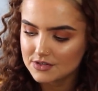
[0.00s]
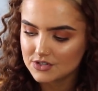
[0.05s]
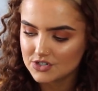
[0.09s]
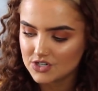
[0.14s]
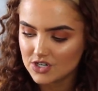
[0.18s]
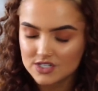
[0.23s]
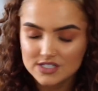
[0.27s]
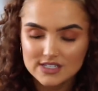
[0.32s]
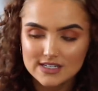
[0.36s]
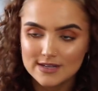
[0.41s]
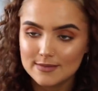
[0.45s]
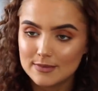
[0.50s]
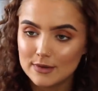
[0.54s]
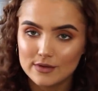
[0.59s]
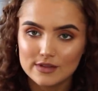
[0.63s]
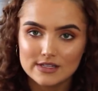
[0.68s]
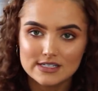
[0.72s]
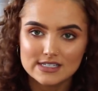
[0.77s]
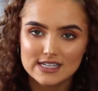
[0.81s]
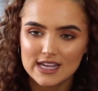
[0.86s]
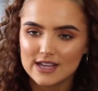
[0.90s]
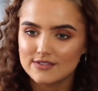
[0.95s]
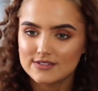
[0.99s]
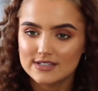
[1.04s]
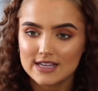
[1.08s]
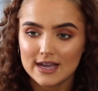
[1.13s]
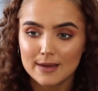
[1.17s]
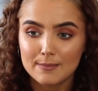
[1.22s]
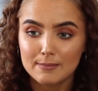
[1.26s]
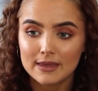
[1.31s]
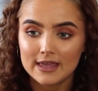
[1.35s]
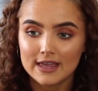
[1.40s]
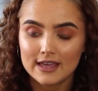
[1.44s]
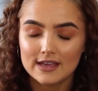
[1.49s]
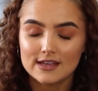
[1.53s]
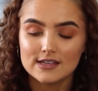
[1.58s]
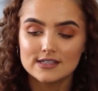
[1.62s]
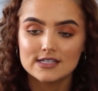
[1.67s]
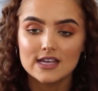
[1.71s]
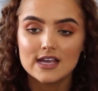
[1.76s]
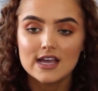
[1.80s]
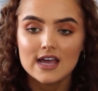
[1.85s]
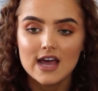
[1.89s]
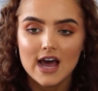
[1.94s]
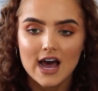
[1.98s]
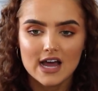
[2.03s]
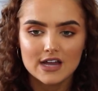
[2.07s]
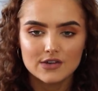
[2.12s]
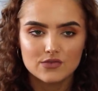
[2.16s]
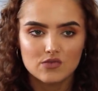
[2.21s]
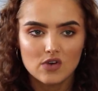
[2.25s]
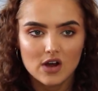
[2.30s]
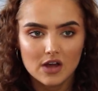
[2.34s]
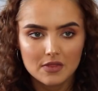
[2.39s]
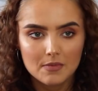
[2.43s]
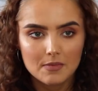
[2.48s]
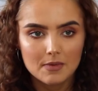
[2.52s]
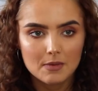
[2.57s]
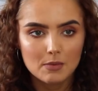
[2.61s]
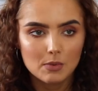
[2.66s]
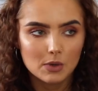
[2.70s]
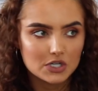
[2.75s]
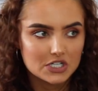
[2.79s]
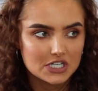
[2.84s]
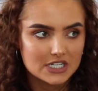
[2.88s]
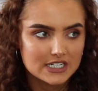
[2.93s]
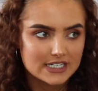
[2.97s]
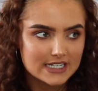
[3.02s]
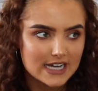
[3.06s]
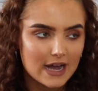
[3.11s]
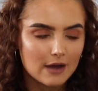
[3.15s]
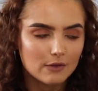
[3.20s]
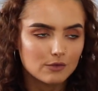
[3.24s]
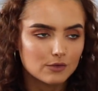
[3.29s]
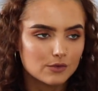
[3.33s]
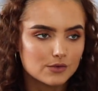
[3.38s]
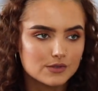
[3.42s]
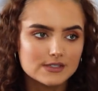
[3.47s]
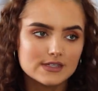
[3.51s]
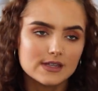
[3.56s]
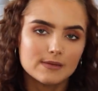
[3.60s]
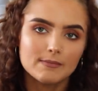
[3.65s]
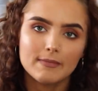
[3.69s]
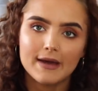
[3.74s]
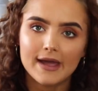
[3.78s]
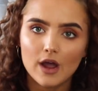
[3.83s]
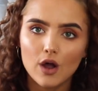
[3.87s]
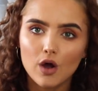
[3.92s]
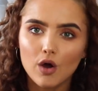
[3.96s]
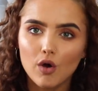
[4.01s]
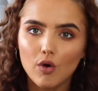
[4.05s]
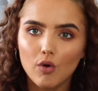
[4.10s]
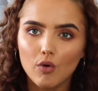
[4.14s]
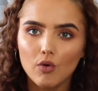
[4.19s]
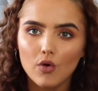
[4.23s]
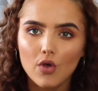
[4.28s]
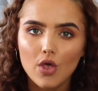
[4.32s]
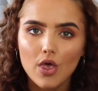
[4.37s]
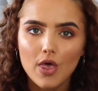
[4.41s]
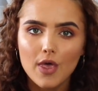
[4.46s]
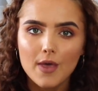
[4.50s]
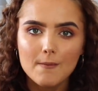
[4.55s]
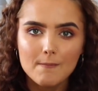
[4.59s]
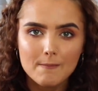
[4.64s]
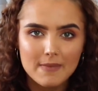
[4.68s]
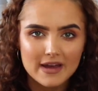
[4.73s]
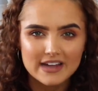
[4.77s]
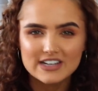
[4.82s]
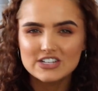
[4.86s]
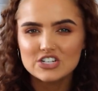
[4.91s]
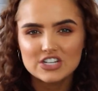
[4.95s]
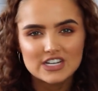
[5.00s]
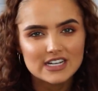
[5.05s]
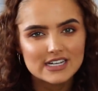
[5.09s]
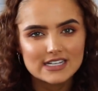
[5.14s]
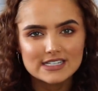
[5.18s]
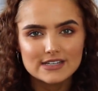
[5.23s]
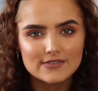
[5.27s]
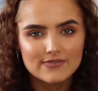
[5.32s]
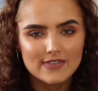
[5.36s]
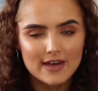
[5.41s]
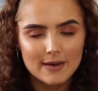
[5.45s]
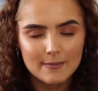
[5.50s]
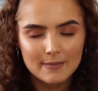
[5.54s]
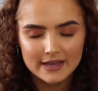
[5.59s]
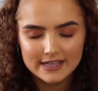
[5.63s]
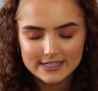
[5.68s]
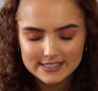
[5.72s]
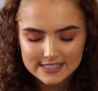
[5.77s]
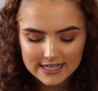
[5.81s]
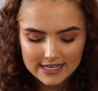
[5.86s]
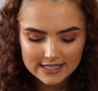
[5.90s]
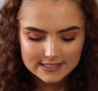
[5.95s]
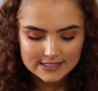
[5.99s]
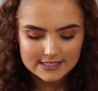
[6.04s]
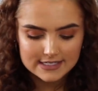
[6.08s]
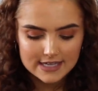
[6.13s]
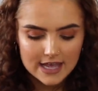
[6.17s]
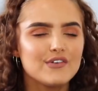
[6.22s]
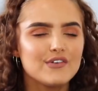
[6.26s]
just to be on the safe side, because I'd rather be washing towels than my whole bed sheets, if that makes sense.